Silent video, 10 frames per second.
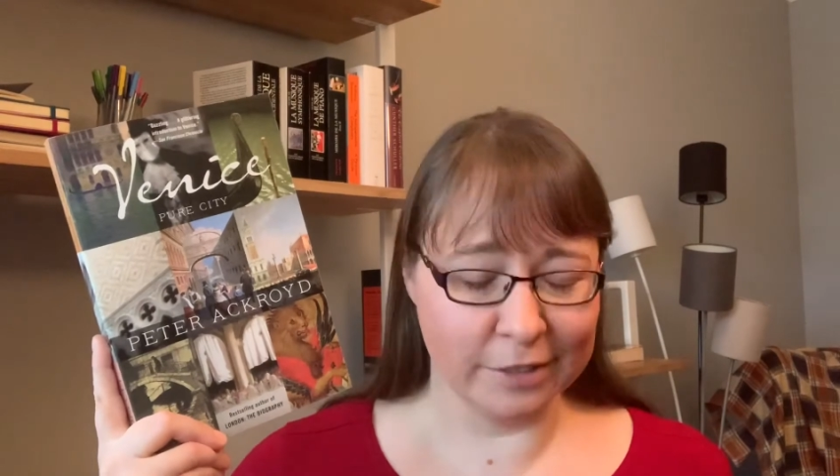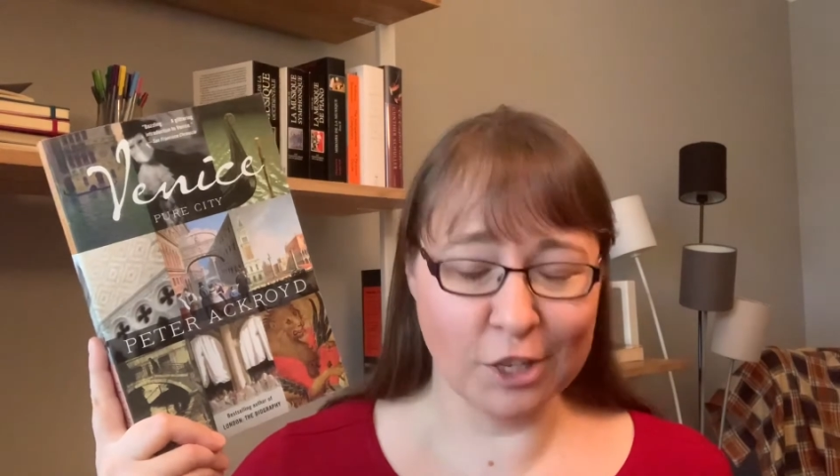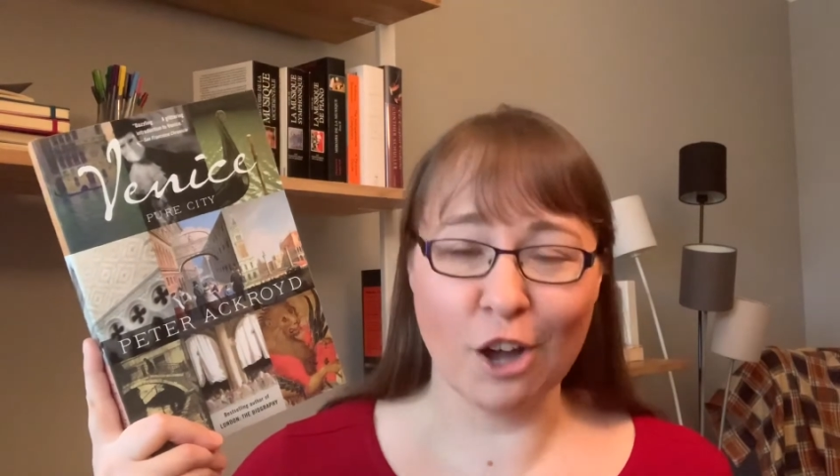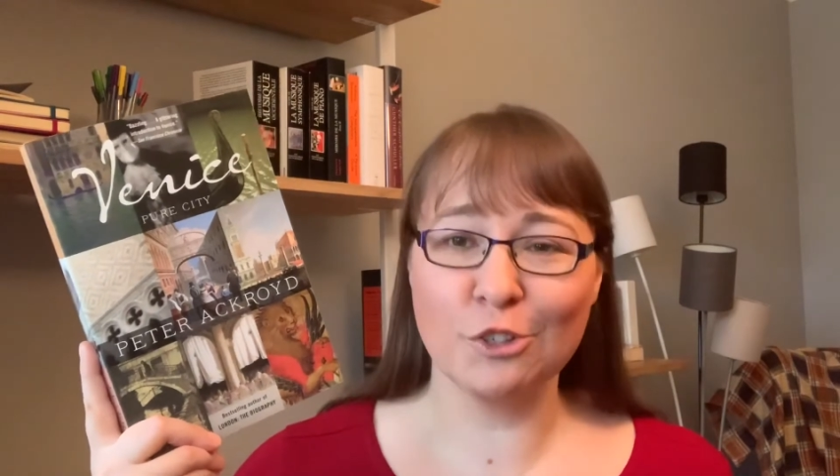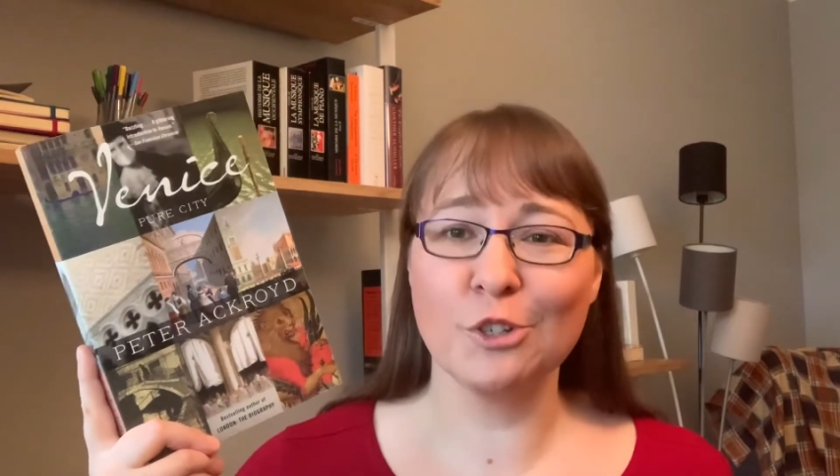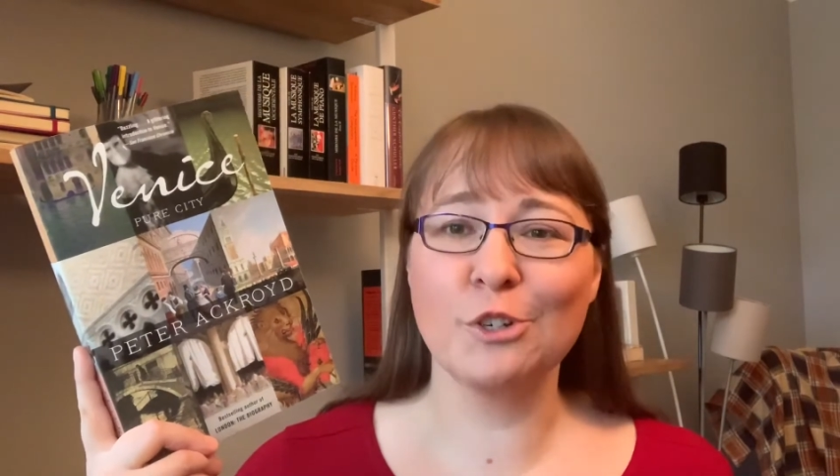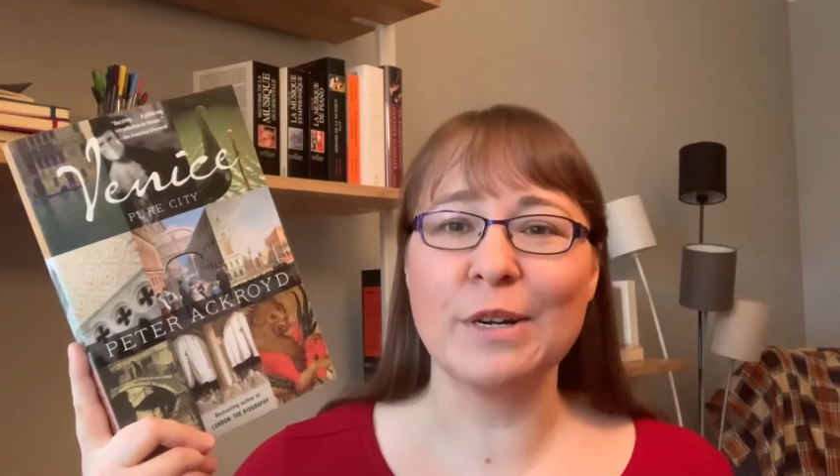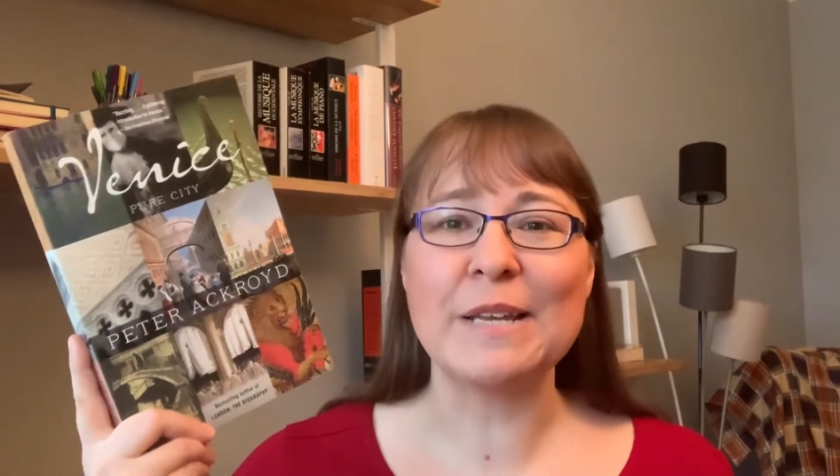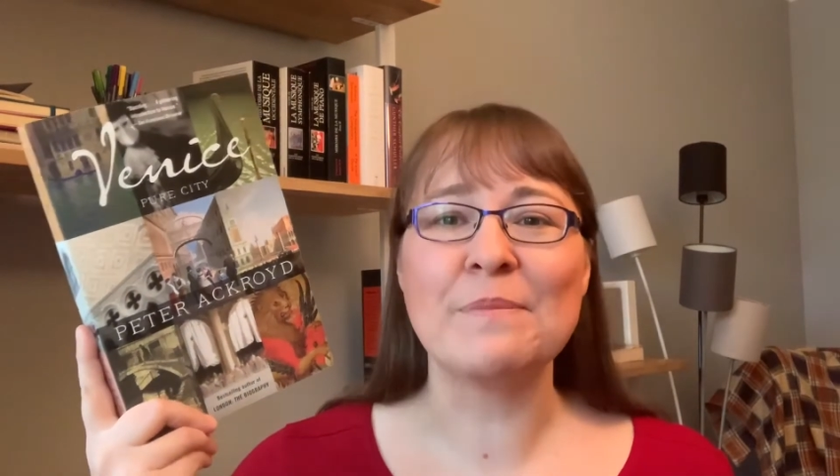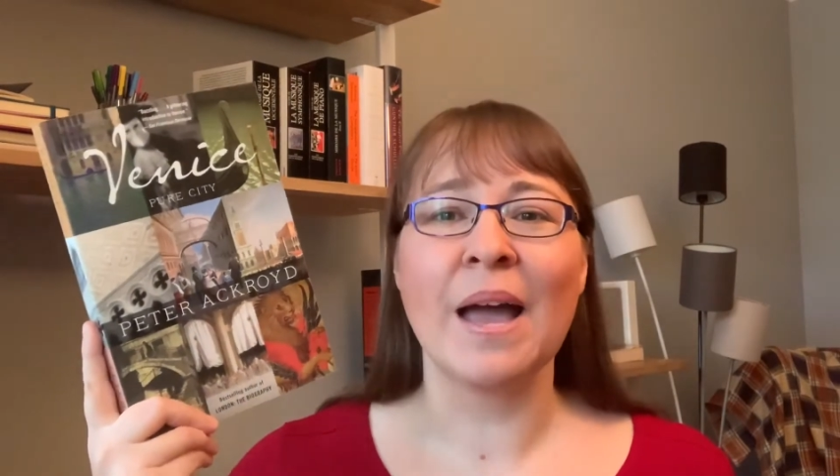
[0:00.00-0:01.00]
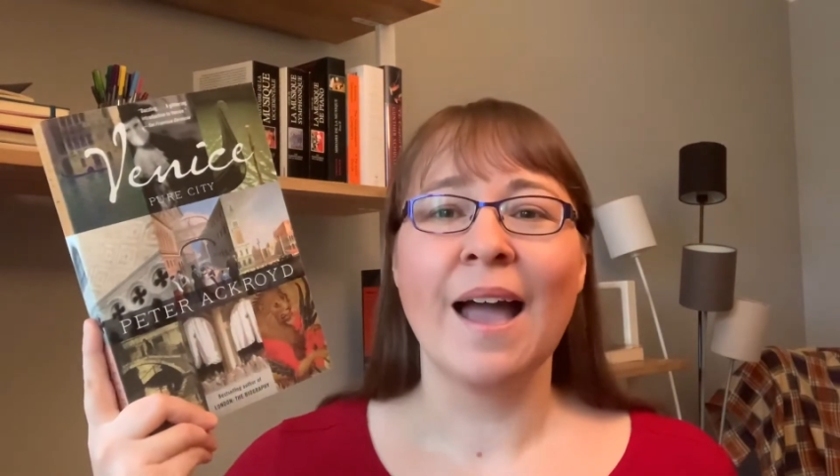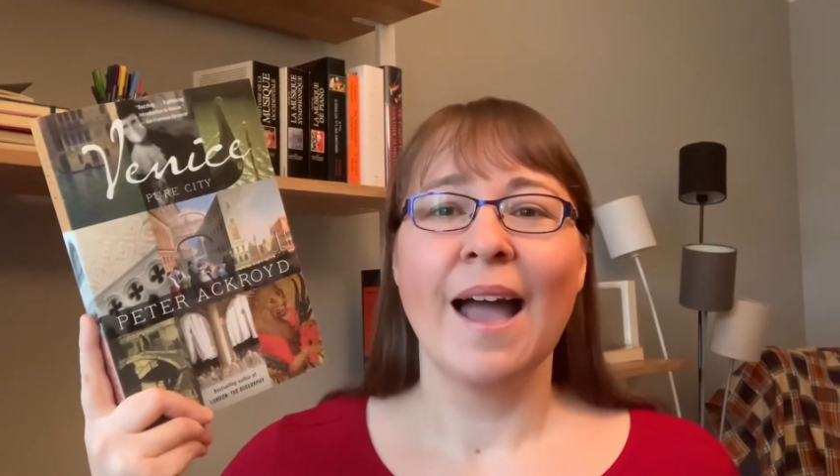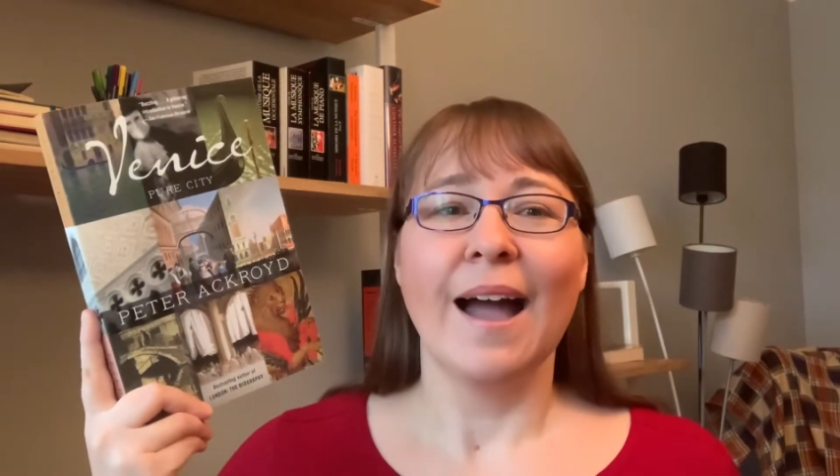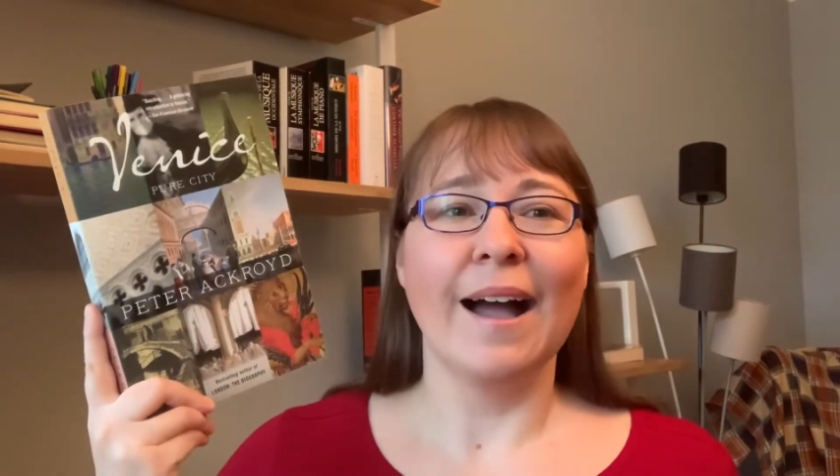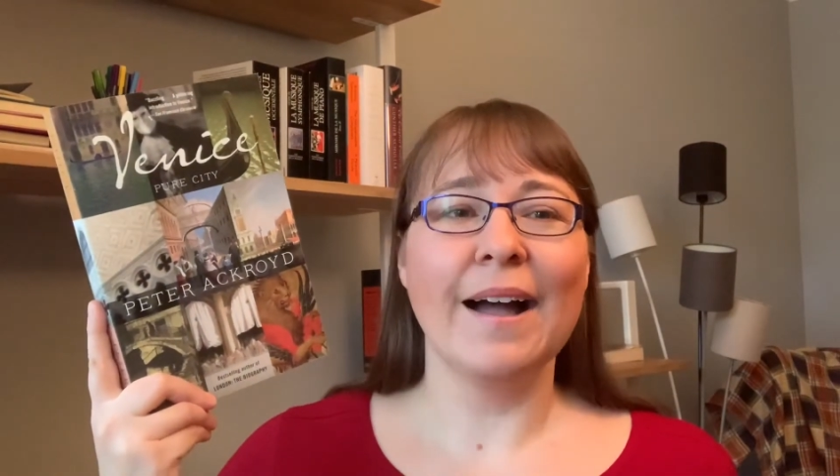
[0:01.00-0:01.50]
Dr. Cream.
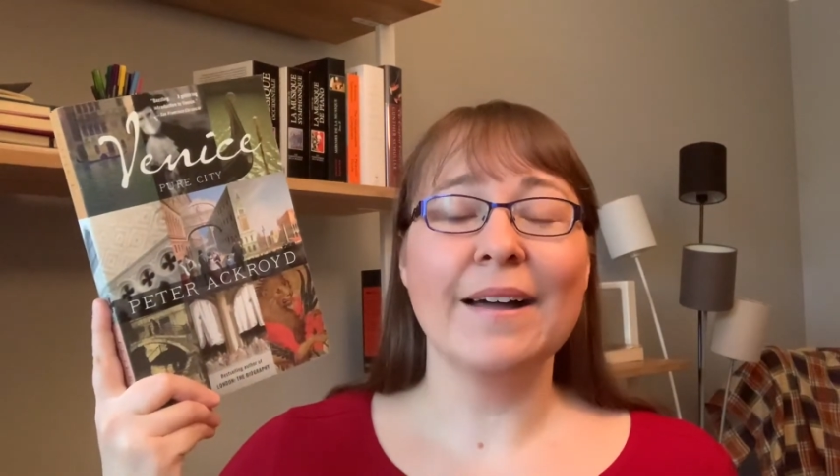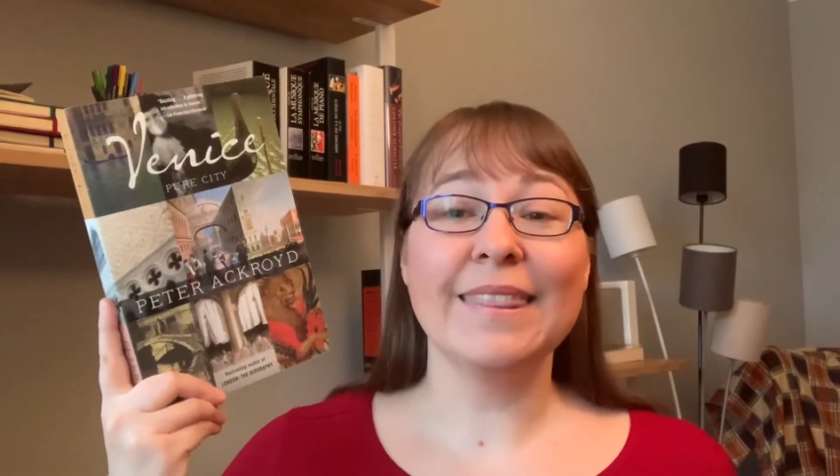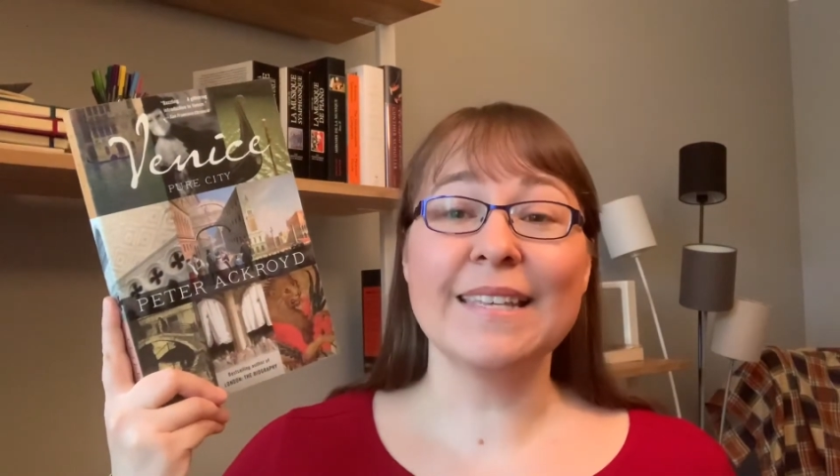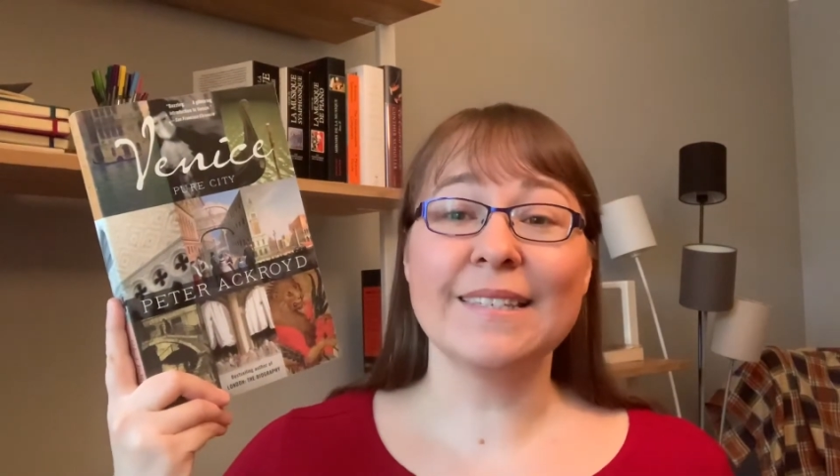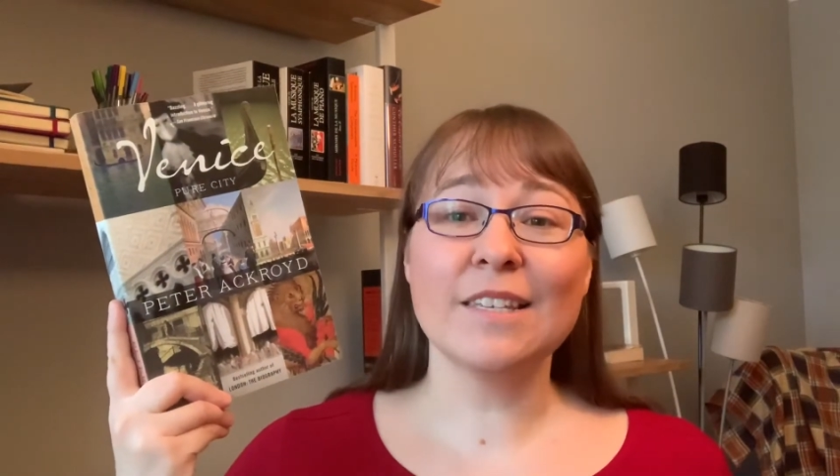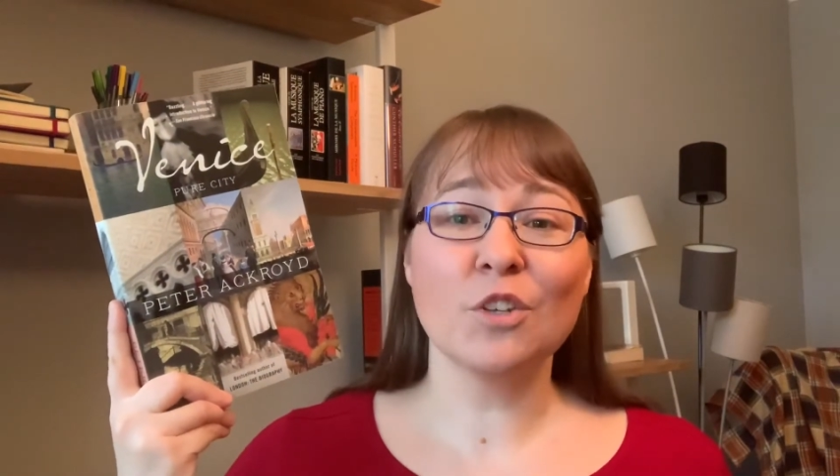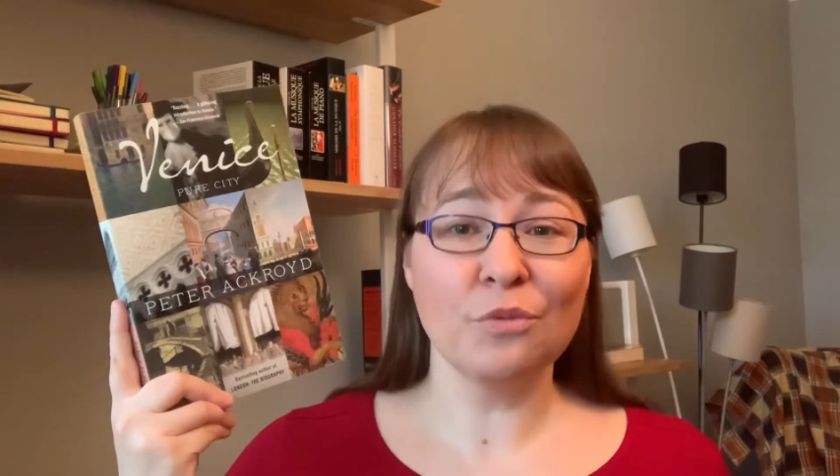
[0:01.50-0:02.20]
This is